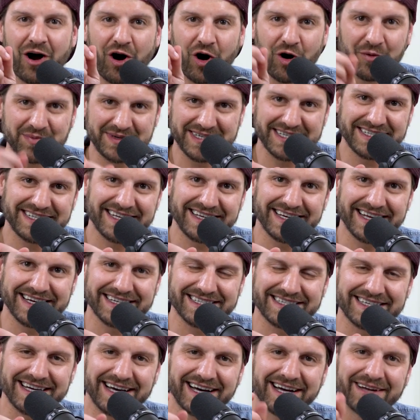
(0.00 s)
Hope to see you
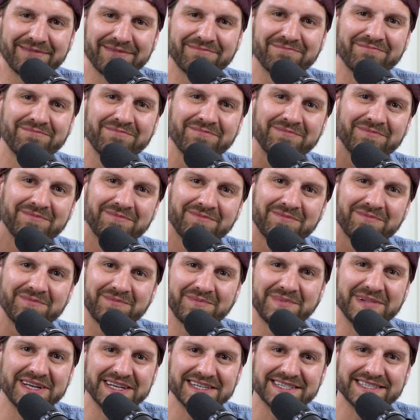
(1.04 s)
next time.
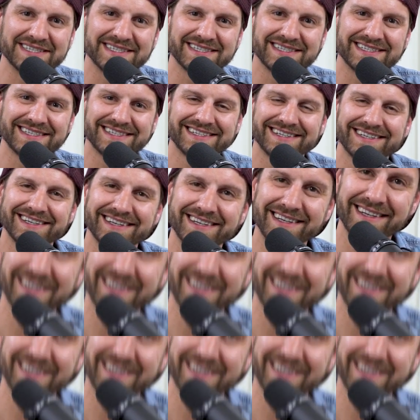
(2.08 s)
Peace.